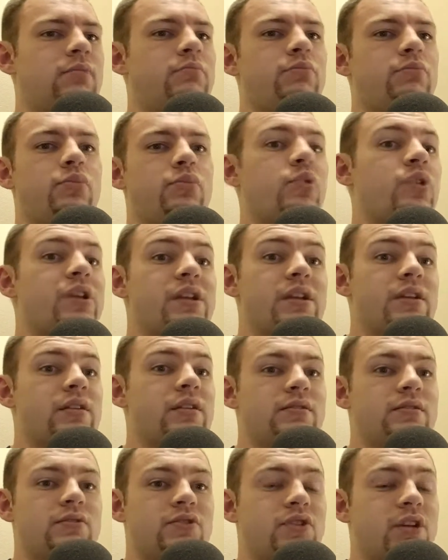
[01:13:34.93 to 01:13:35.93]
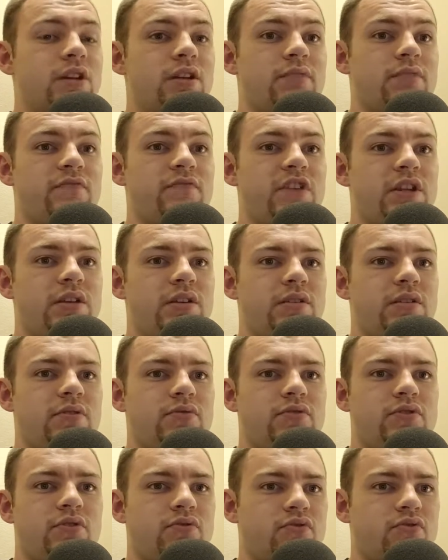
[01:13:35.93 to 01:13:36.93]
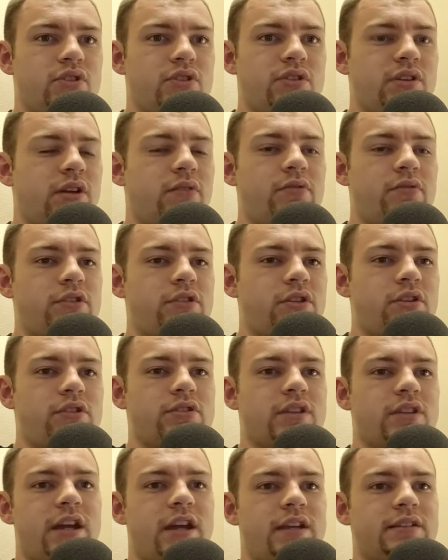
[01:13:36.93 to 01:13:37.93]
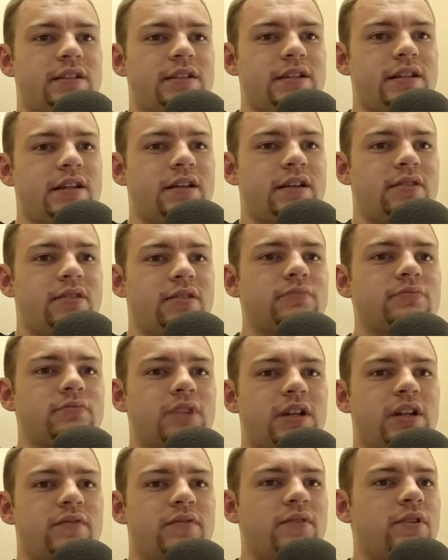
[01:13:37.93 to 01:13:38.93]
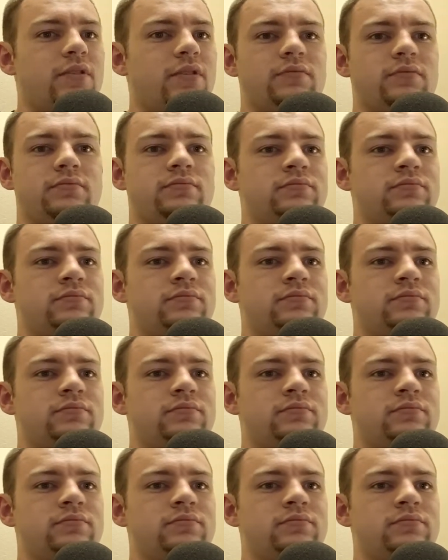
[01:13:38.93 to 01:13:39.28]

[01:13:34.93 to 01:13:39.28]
pre-set up videos, so she's always just acting out whatever